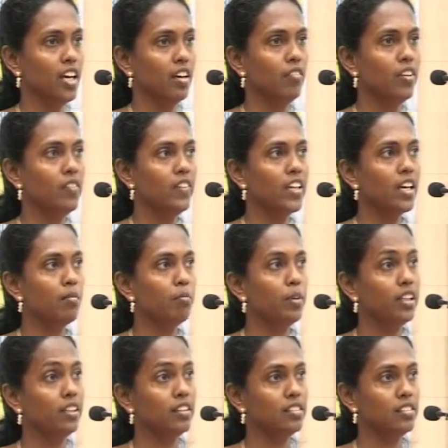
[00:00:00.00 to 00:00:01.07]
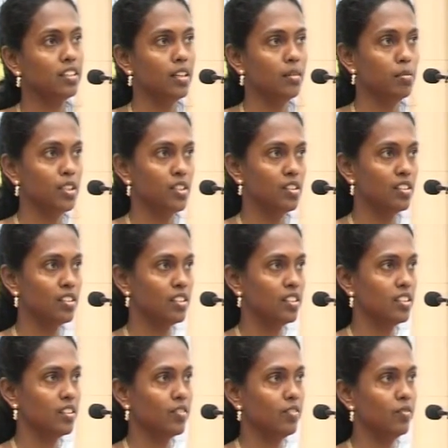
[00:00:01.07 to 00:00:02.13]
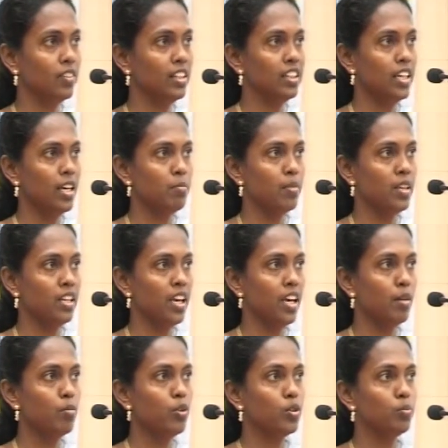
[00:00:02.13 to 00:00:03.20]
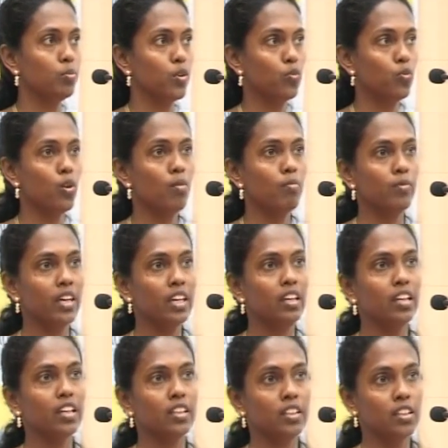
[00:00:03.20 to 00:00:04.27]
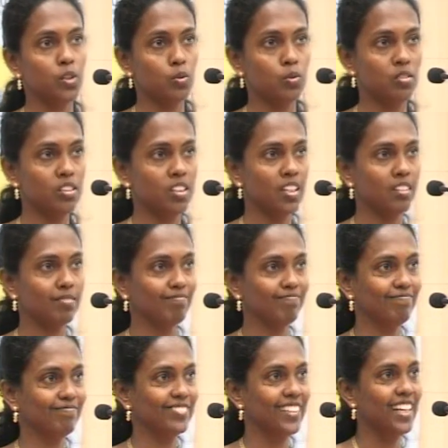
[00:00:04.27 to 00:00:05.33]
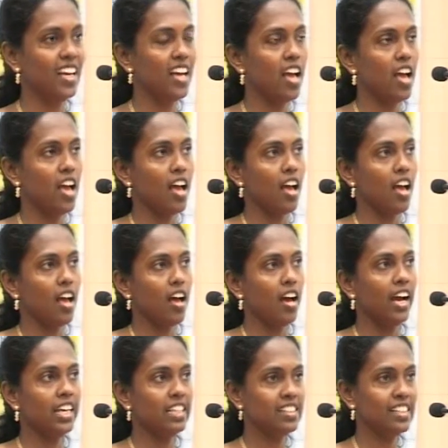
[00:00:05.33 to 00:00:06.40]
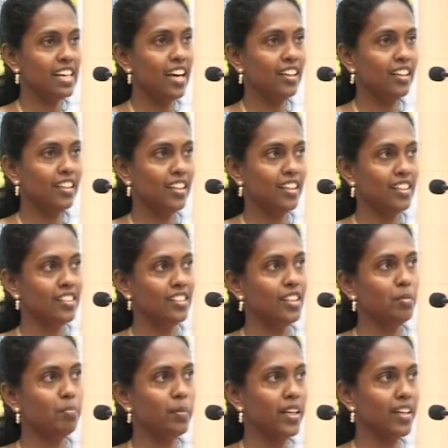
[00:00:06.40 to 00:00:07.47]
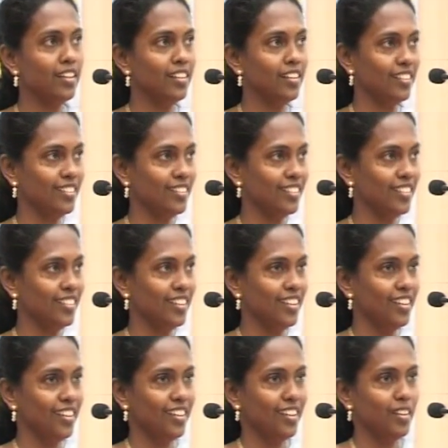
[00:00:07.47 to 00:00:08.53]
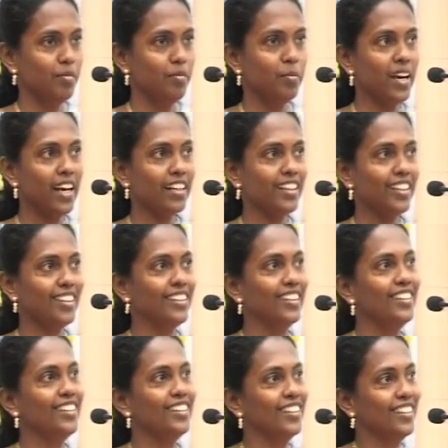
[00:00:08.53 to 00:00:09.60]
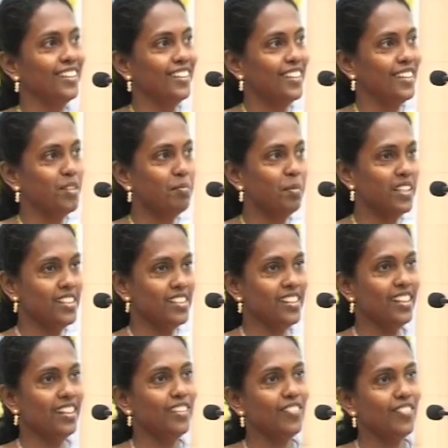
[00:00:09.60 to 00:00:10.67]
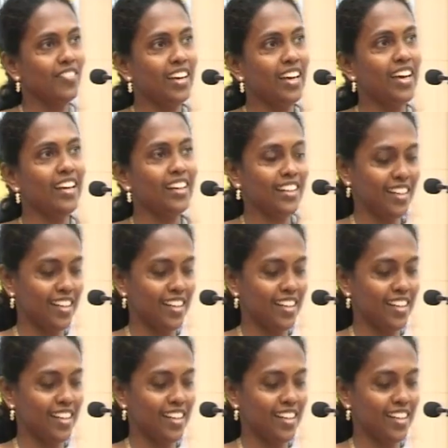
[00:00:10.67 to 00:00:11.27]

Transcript: Will we complete the syllabus? Will they be able to perform well in the university? I stand here as a typical practical person where